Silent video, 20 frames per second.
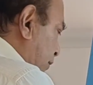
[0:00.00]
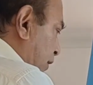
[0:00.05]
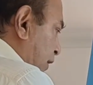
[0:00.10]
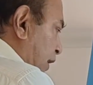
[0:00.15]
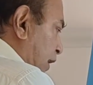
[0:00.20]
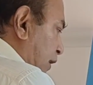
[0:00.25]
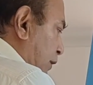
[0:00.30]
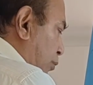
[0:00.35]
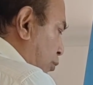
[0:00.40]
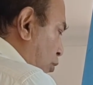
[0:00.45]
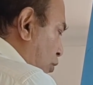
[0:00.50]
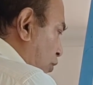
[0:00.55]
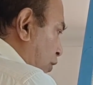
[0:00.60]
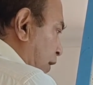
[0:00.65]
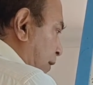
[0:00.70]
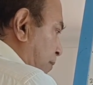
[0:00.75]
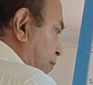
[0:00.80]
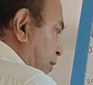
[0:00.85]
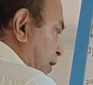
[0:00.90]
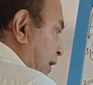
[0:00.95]
this 4
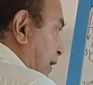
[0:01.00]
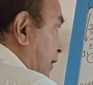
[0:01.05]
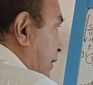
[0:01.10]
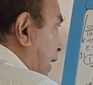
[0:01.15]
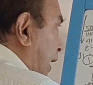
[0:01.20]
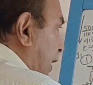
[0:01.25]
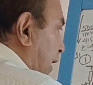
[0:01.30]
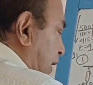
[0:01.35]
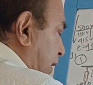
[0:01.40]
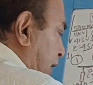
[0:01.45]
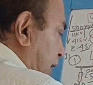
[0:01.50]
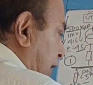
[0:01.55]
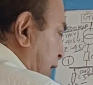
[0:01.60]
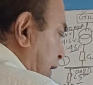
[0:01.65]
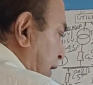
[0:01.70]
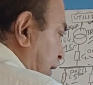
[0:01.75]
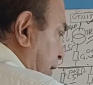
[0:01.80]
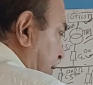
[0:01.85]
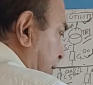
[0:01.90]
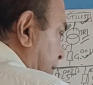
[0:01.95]
impedance connected
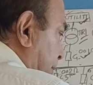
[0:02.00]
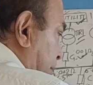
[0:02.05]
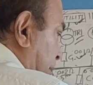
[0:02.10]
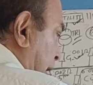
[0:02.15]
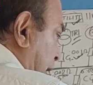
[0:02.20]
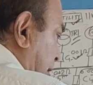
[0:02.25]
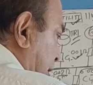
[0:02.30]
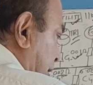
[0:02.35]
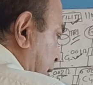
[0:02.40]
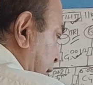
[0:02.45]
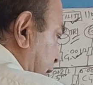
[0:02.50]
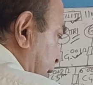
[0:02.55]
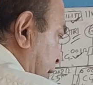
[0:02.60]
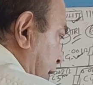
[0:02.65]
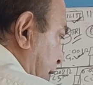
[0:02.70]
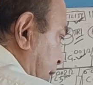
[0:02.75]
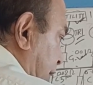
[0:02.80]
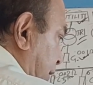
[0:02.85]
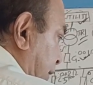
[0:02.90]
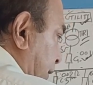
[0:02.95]
in parallel,
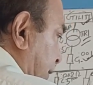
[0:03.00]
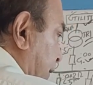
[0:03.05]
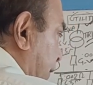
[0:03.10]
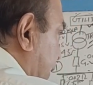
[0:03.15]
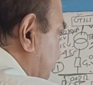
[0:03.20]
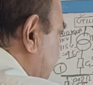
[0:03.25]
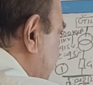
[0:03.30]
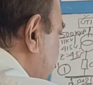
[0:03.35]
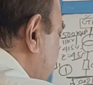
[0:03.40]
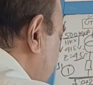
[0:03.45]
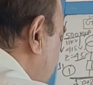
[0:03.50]
right? So